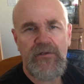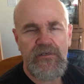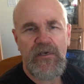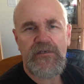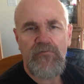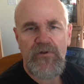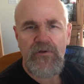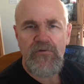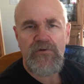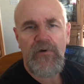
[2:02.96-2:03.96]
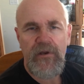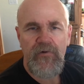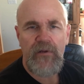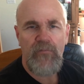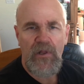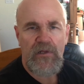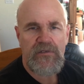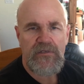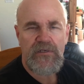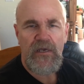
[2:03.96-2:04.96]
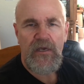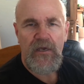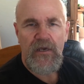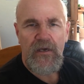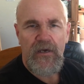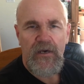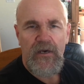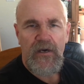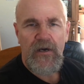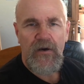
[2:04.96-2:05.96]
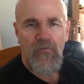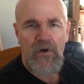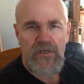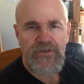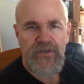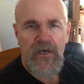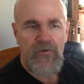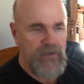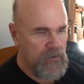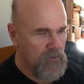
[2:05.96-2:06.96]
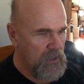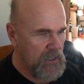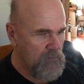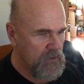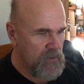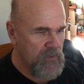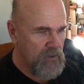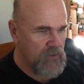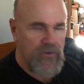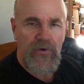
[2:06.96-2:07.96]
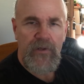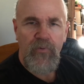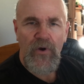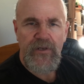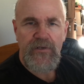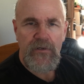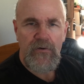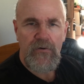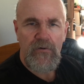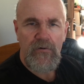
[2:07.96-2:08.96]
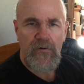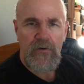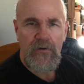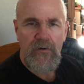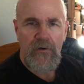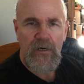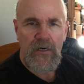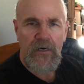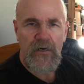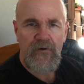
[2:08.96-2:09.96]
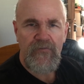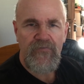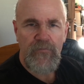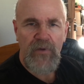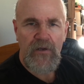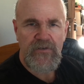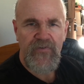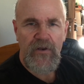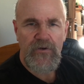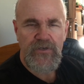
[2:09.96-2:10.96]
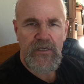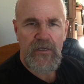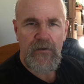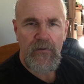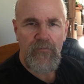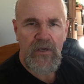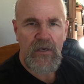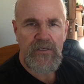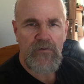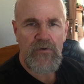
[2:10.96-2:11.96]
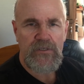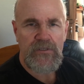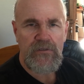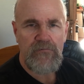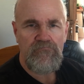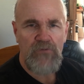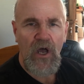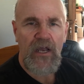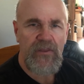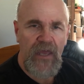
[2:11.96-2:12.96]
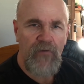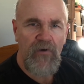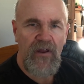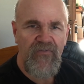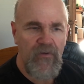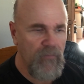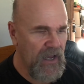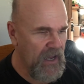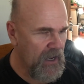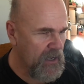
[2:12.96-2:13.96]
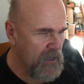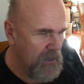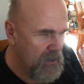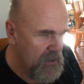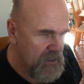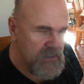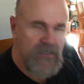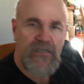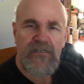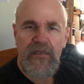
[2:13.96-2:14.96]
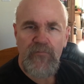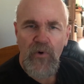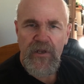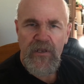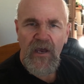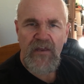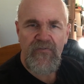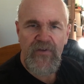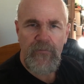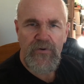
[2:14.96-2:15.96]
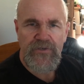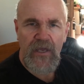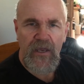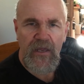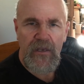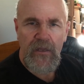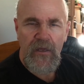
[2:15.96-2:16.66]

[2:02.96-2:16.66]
6, with 220 grain bullets, was uh, recoiling with about 30.2 uh, foot pounds of energy because it was knocking that rifle back 16.9 feet per second.